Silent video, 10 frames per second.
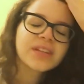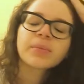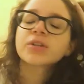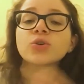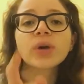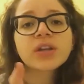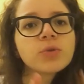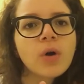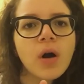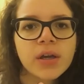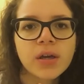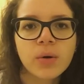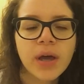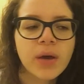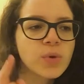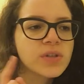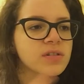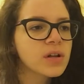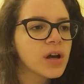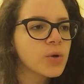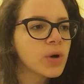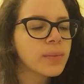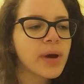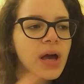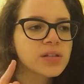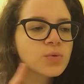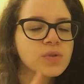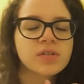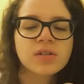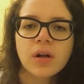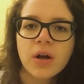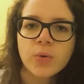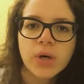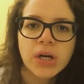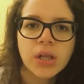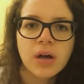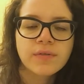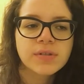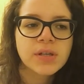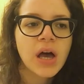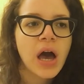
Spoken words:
But don't get too cocky, okay? We still gotta wear a mask, we still gotta wear gloves.